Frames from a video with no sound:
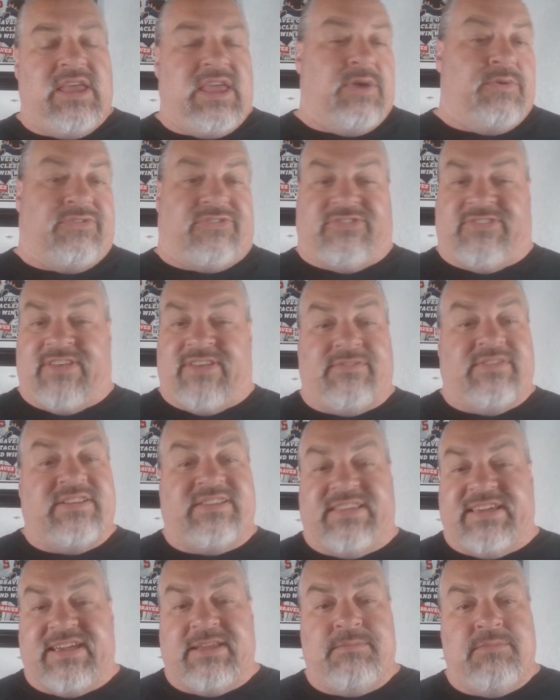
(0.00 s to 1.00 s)
He was
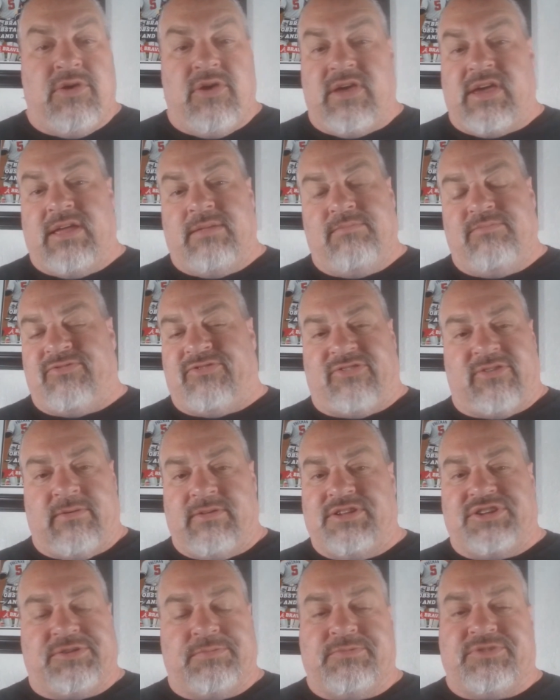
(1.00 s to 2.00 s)
$17 million
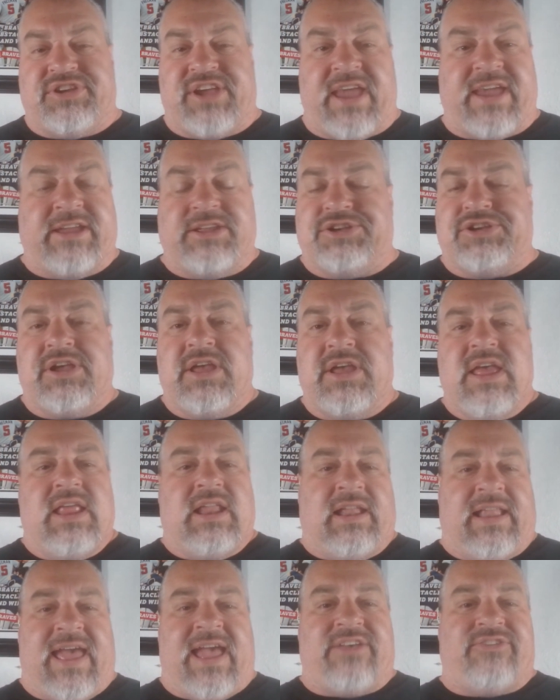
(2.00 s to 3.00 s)
and some change
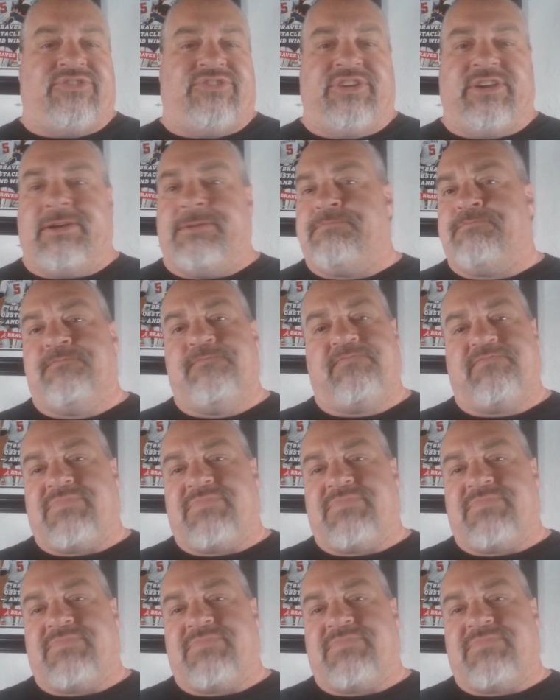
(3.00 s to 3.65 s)
last year.